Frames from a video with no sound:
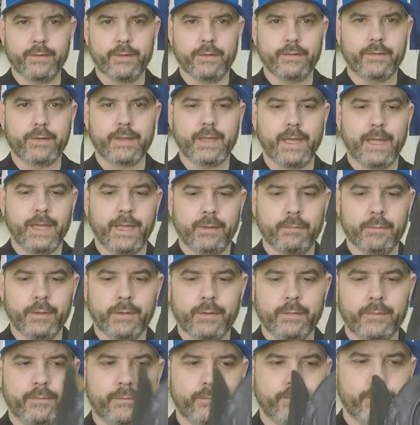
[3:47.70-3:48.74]
it's
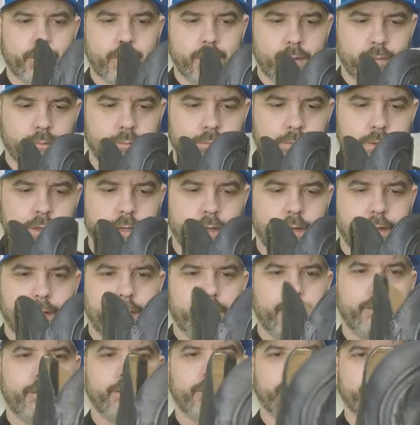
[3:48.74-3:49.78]
Caiman,
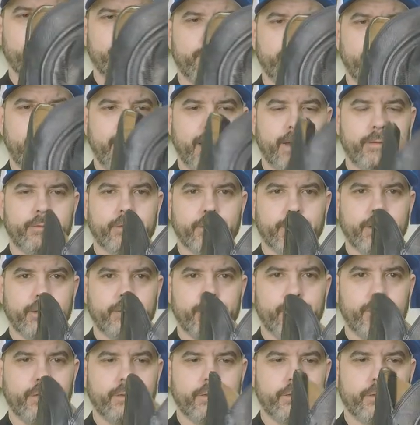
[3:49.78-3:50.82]
but the shaft
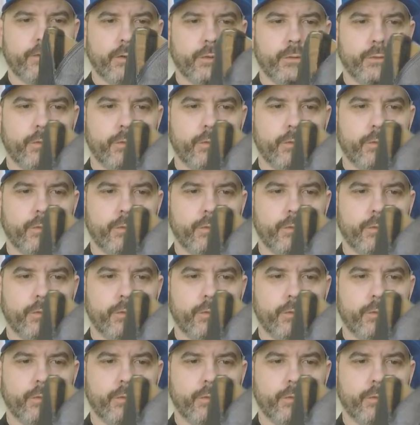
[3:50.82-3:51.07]
leather is so